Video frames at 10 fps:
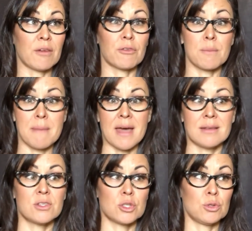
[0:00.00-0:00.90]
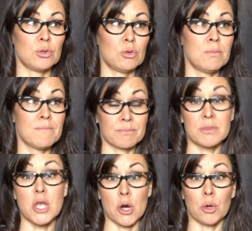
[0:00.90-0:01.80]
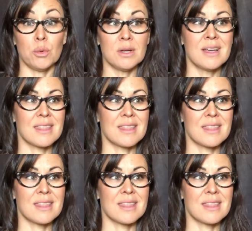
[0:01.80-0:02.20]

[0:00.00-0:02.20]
for men to know